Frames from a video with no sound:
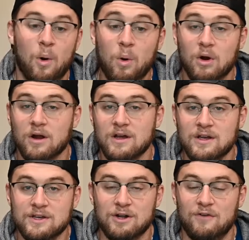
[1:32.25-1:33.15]
or
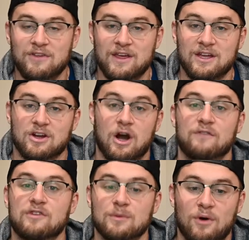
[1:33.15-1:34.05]
you don't feel like you're
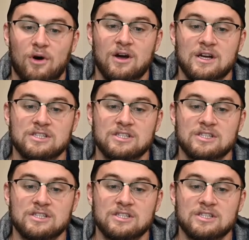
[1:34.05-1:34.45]
comfortable